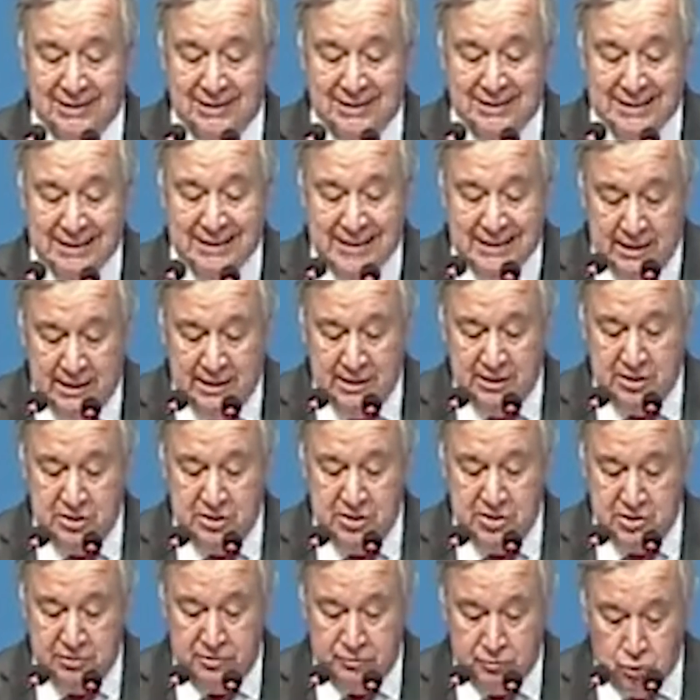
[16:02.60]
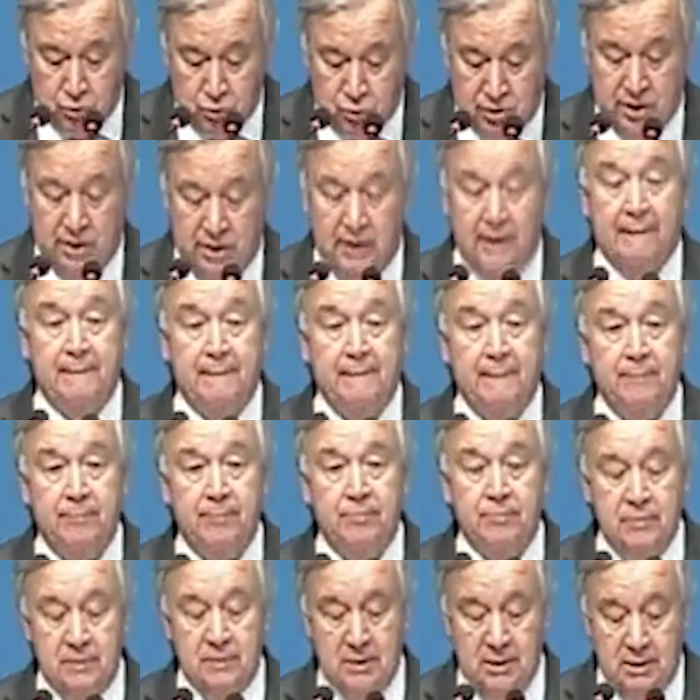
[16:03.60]
the realities of today.
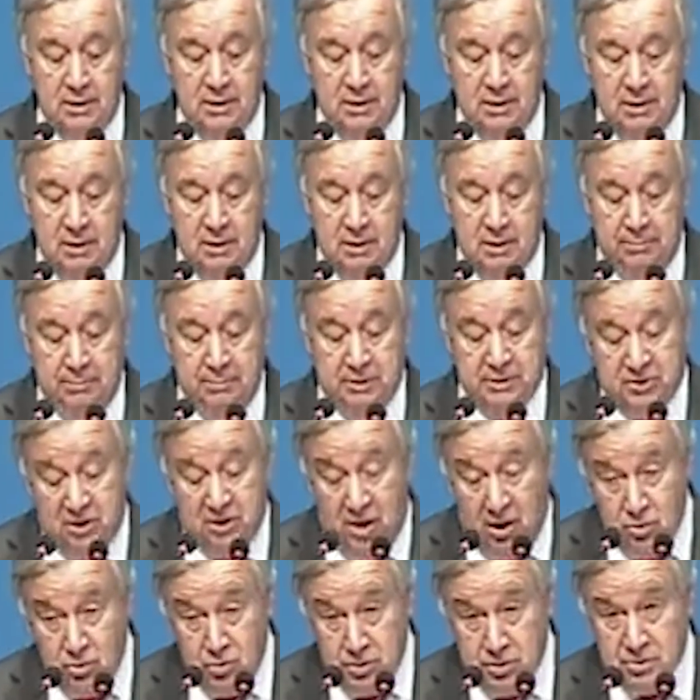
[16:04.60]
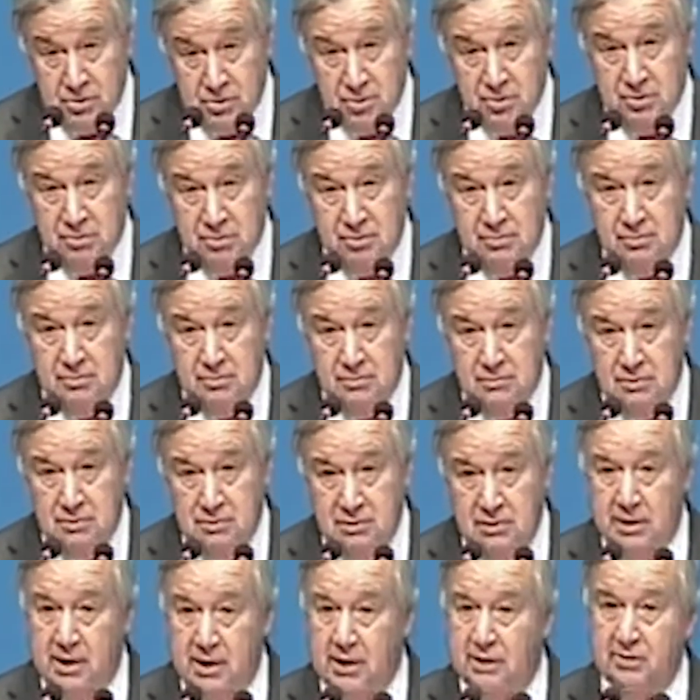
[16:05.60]
But ours,
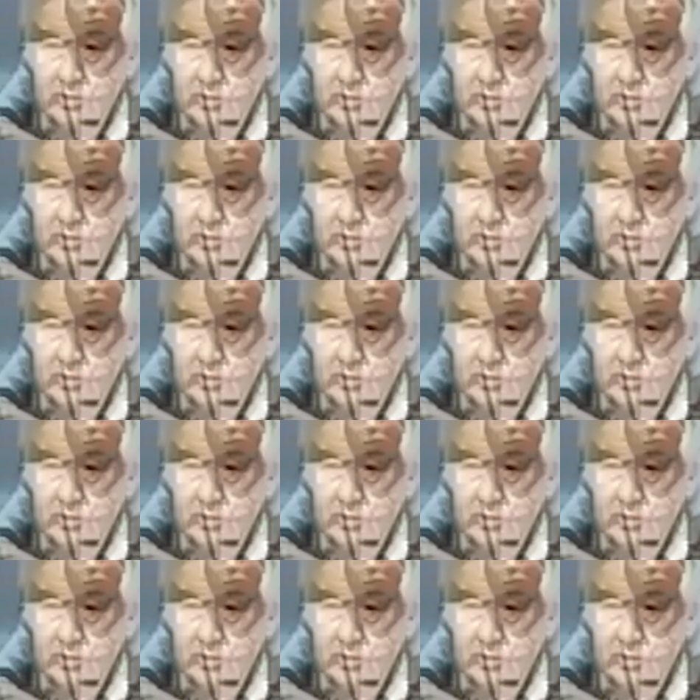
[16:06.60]
like